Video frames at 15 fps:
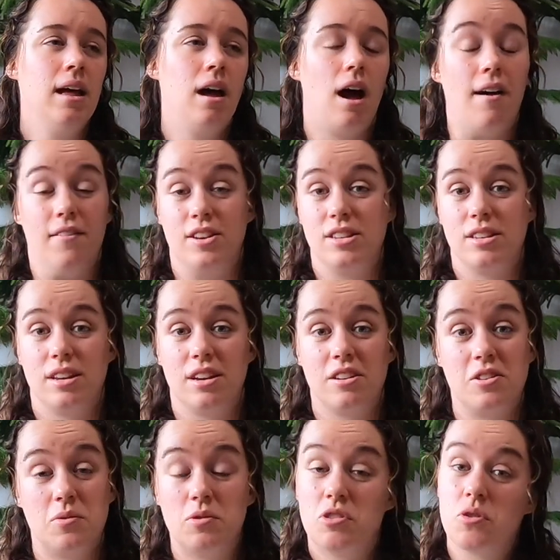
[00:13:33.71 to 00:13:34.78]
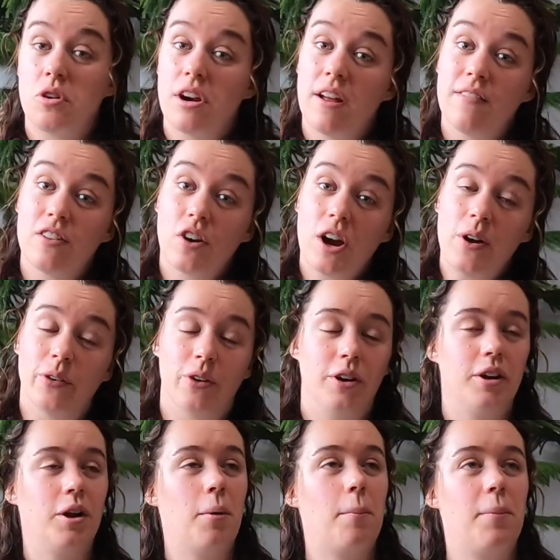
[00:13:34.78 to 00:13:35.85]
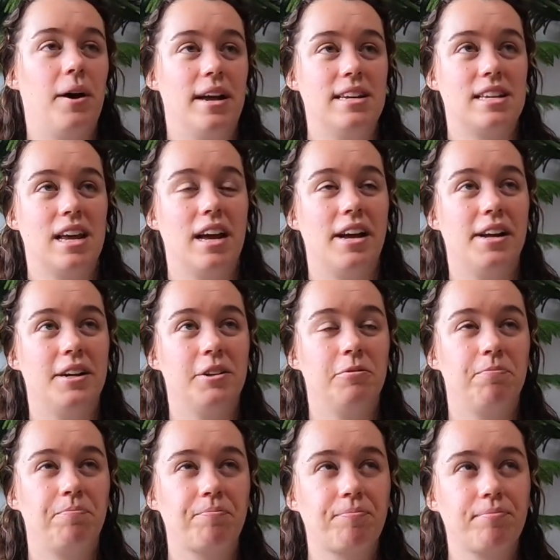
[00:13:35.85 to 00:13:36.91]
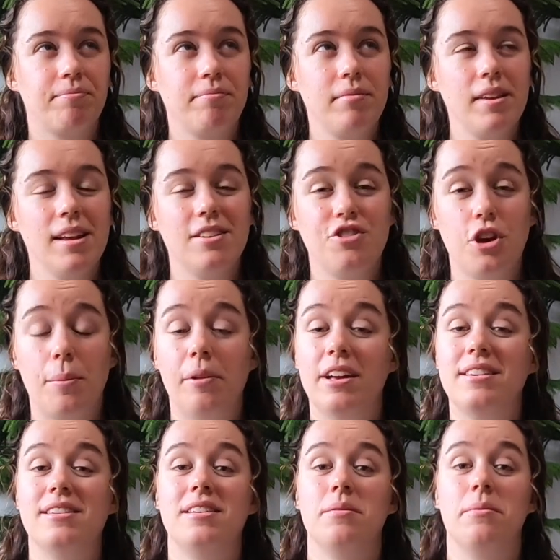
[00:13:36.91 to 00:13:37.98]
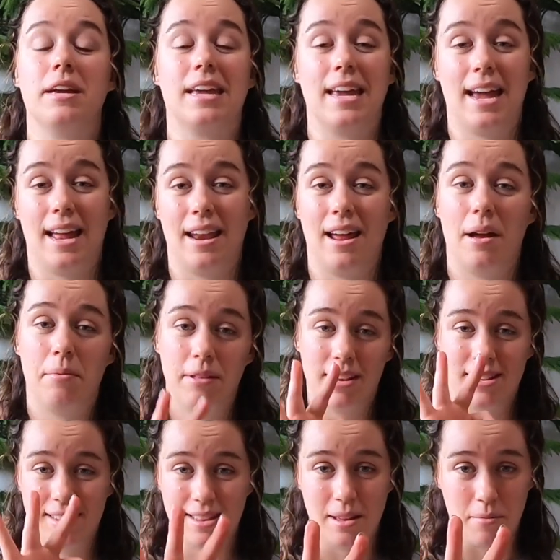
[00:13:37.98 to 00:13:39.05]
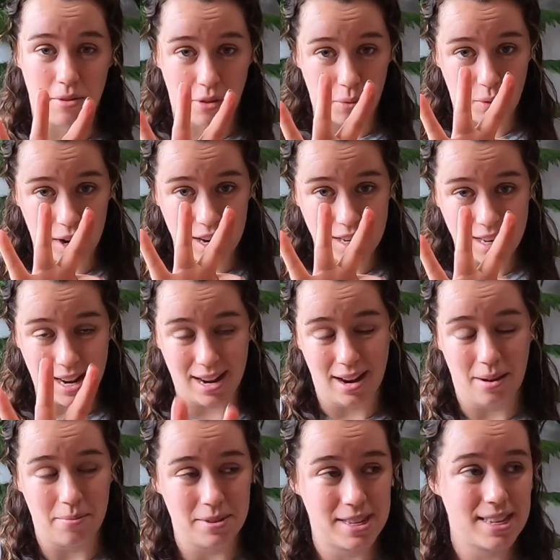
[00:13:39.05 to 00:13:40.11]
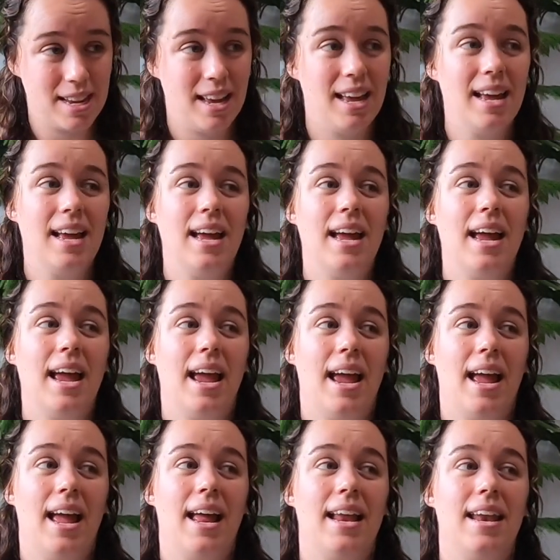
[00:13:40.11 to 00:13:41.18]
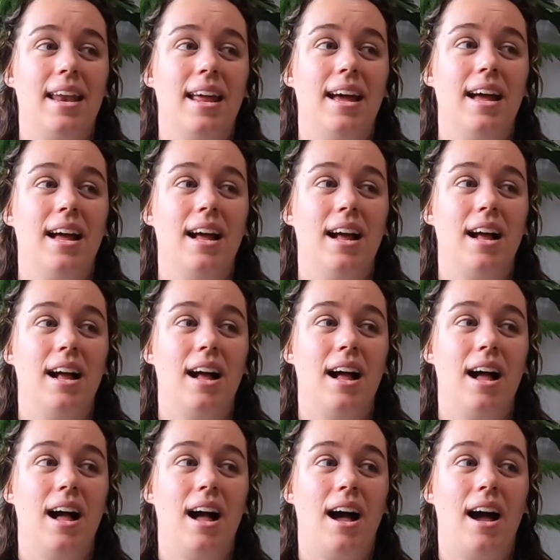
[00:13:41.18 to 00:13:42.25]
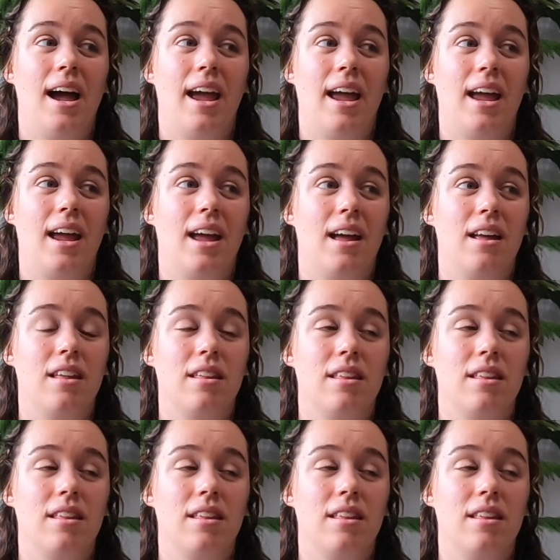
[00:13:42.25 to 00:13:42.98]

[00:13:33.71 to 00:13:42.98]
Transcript: obviously, because it was torn out of the ground. But so I planted them again. I planted them 3 times, and I